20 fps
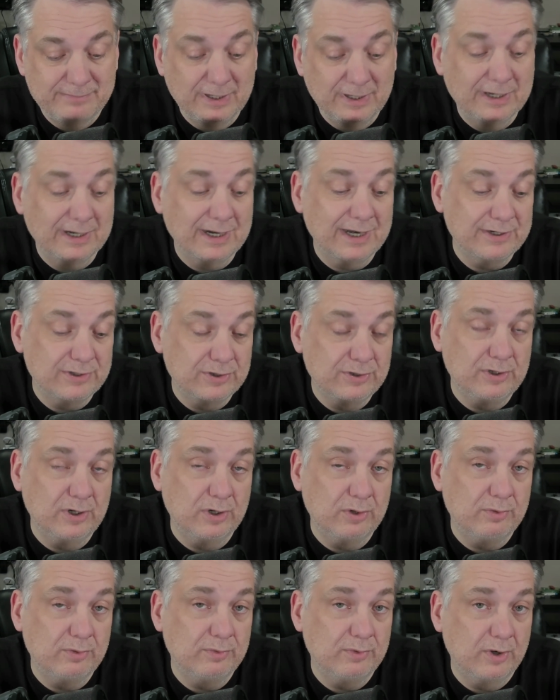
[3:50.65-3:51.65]
but I do
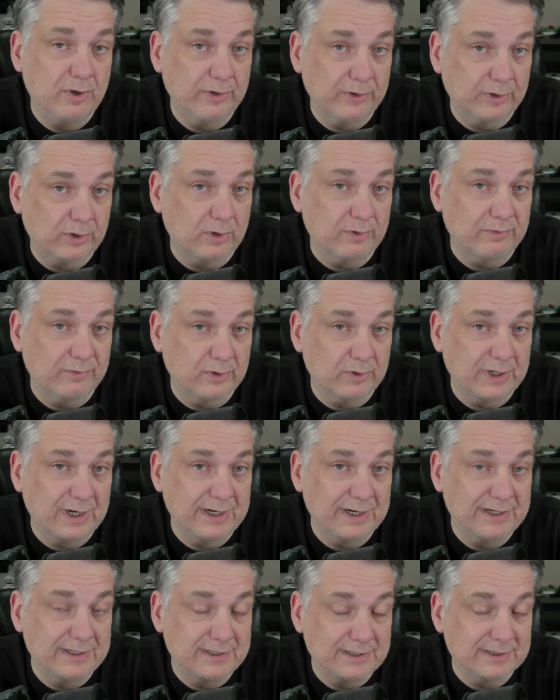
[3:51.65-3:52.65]
know on the carnivore
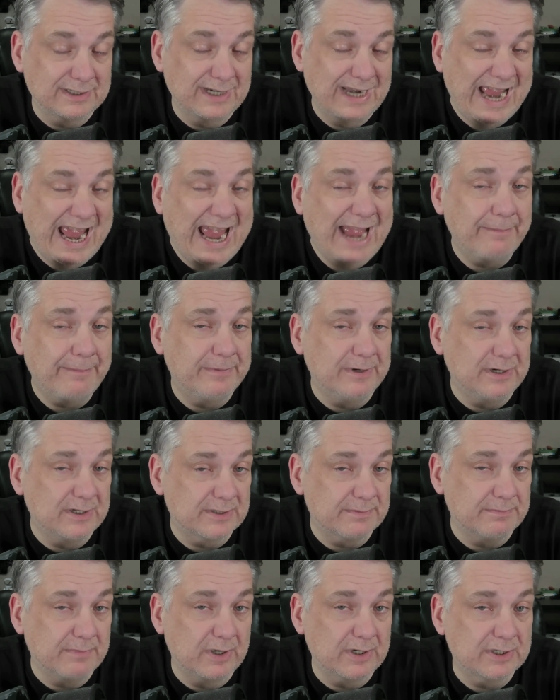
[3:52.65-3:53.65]
diet it doesn't happen
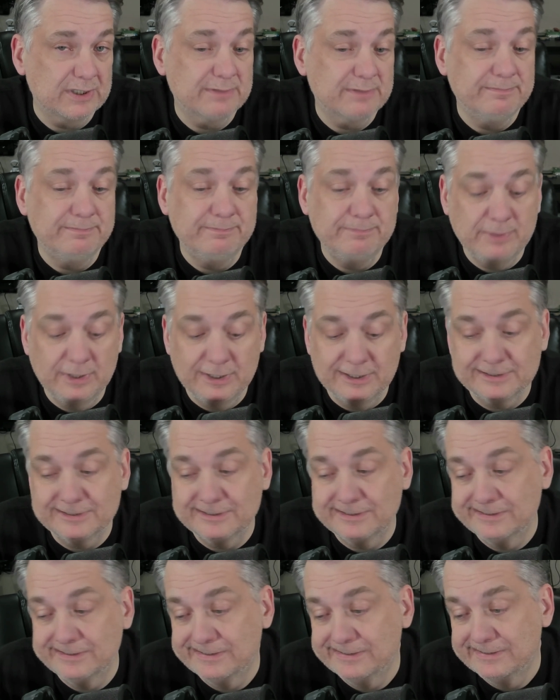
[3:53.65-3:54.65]
as much,
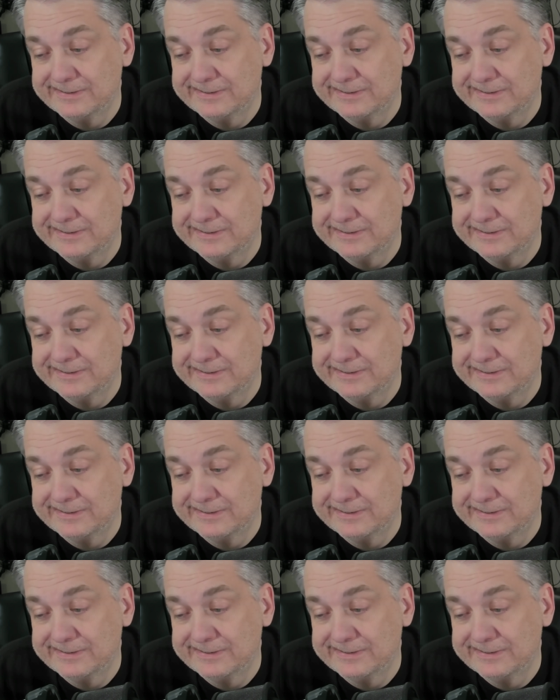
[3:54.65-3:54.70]
but